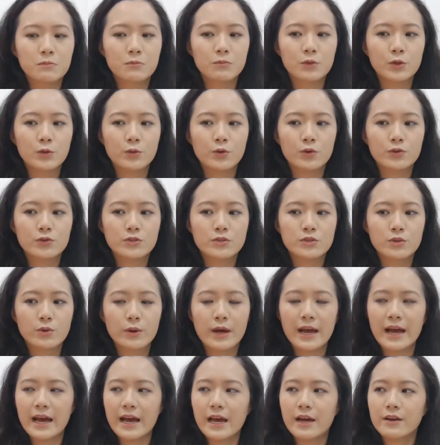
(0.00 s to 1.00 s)
You also
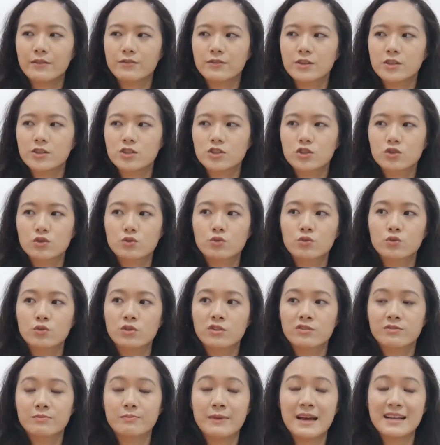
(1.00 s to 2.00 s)
have the
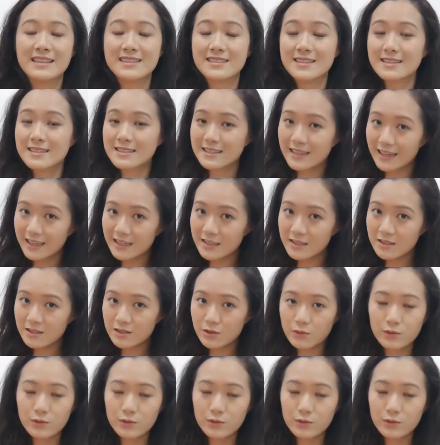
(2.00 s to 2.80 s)
School of Maths and Science,